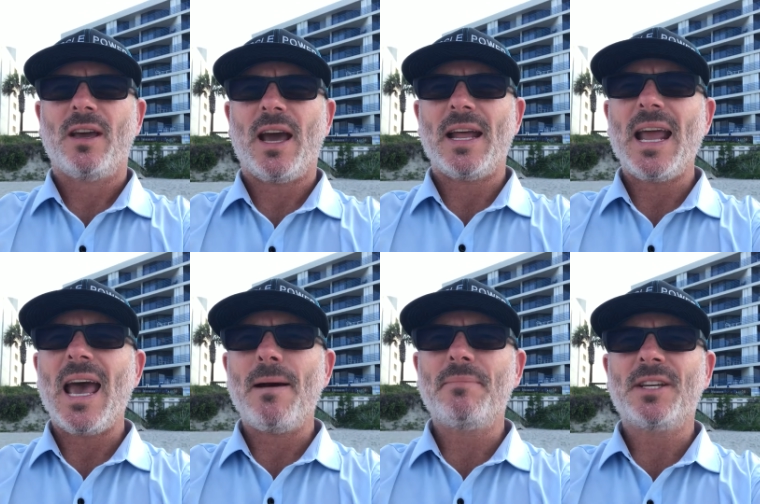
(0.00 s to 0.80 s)
at
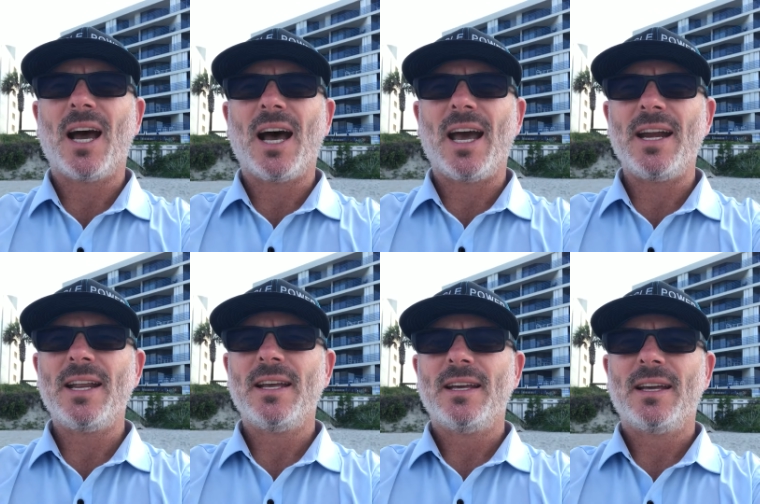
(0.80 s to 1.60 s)
Ebb Tide
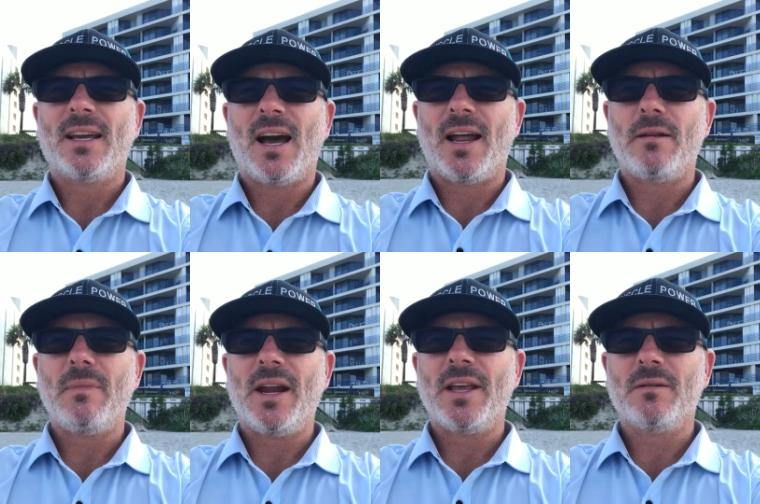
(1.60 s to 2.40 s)

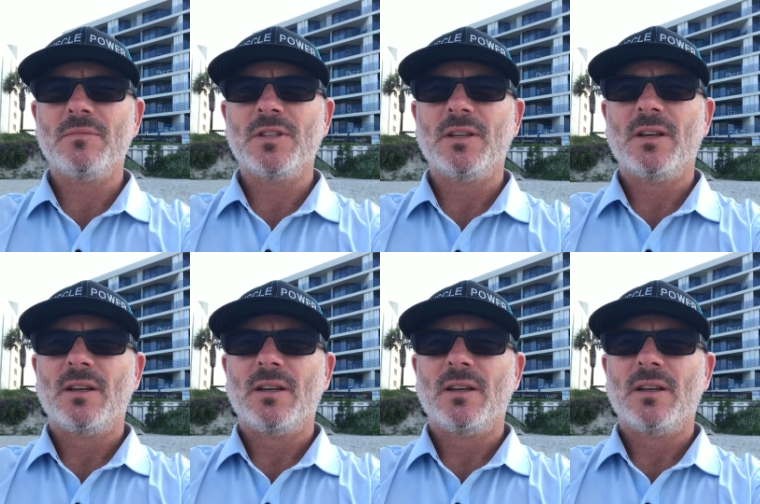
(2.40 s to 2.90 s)
Condominiums.